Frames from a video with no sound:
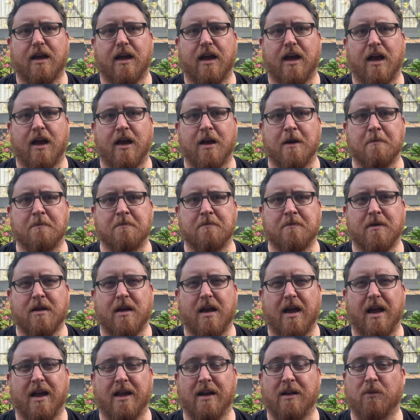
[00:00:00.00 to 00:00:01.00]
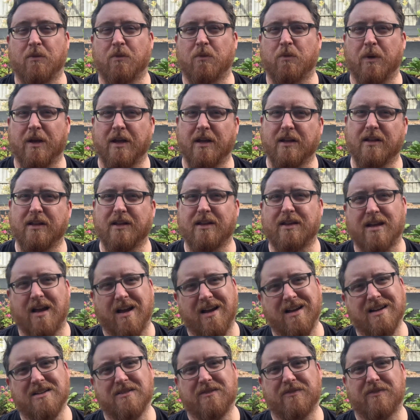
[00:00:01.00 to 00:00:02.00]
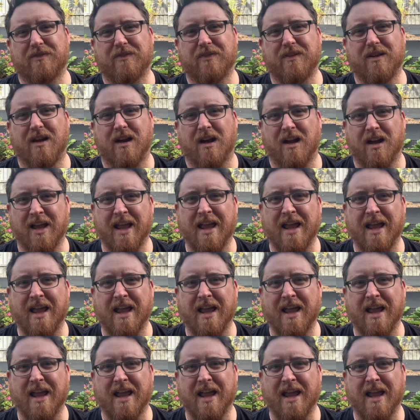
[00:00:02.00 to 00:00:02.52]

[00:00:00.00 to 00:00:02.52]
And it weirdly kind of hung